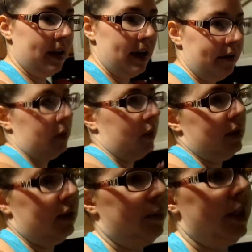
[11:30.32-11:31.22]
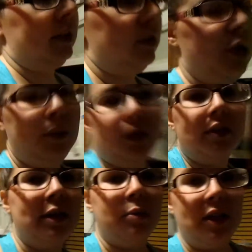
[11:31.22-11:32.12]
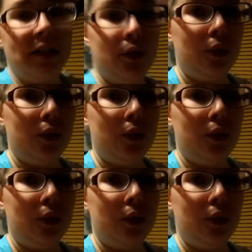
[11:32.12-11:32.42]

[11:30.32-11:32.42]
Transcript: everyone is in bed, so I'm going to take me a nice